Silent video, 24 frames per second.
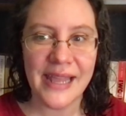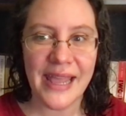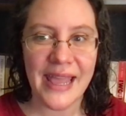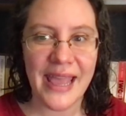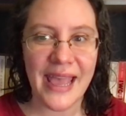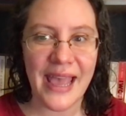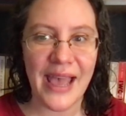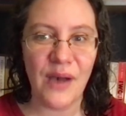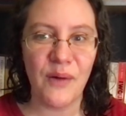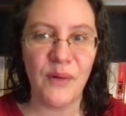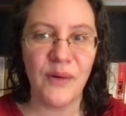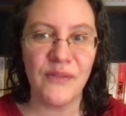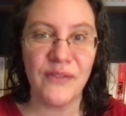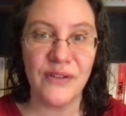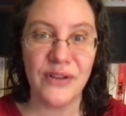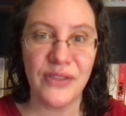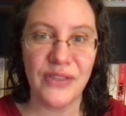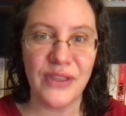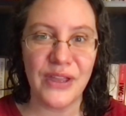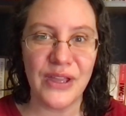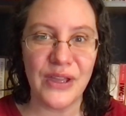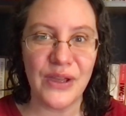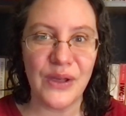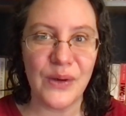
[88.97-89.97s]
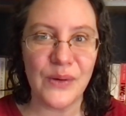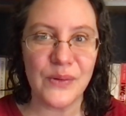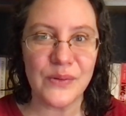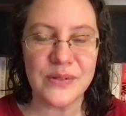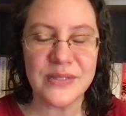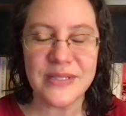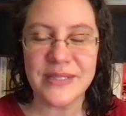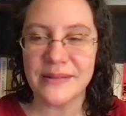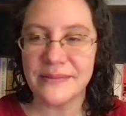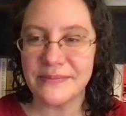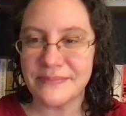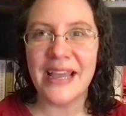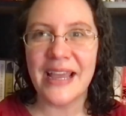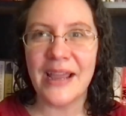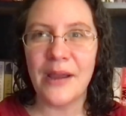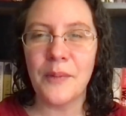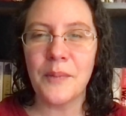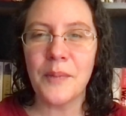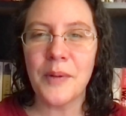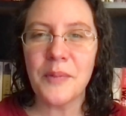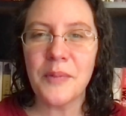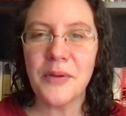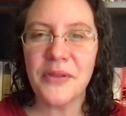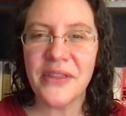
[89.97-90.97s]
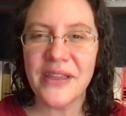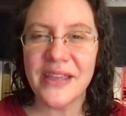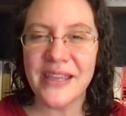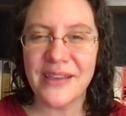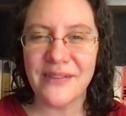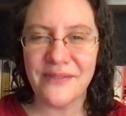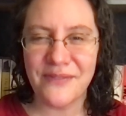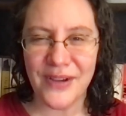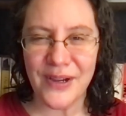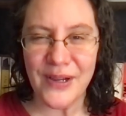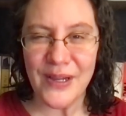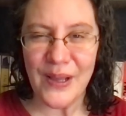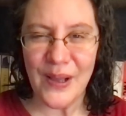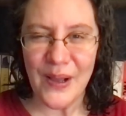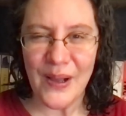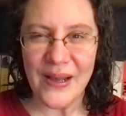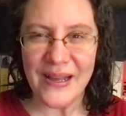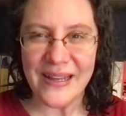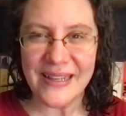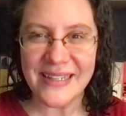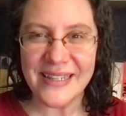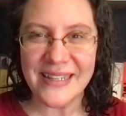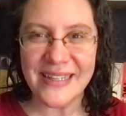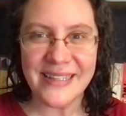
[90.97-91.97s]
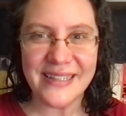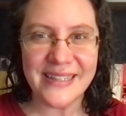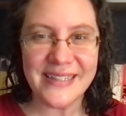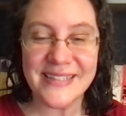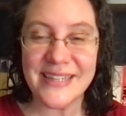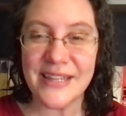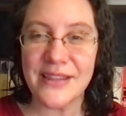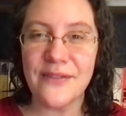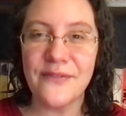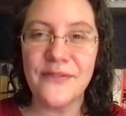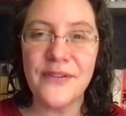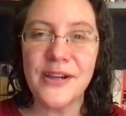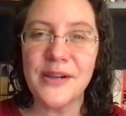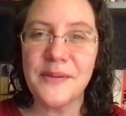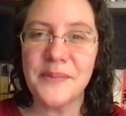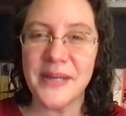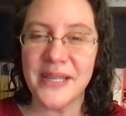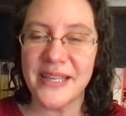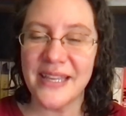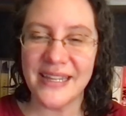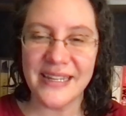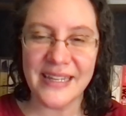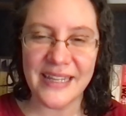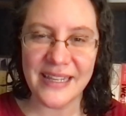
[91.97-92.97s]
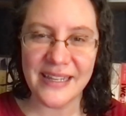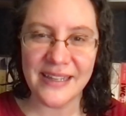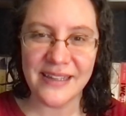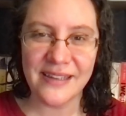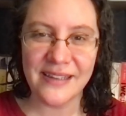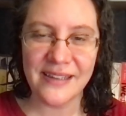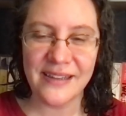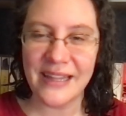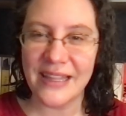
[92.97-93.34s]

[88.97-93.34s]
how everything goes. I remember thinking it very odd because at the very beginning,